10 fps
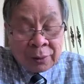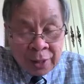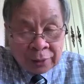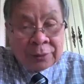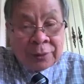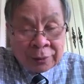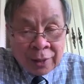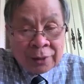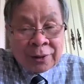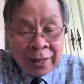Yes, yes,
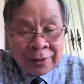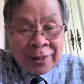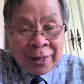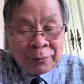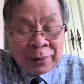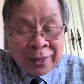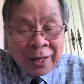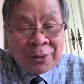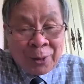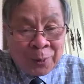that's right. I, I
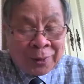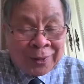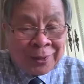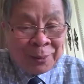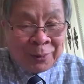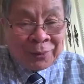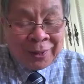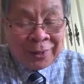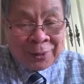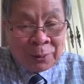read your work in terms of
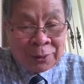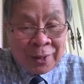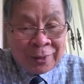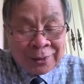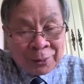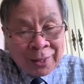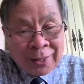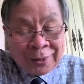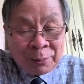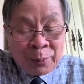the those theories, so
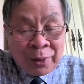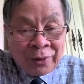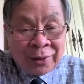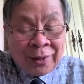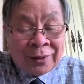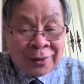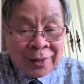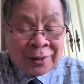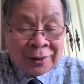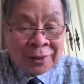that seemed to be very interesting.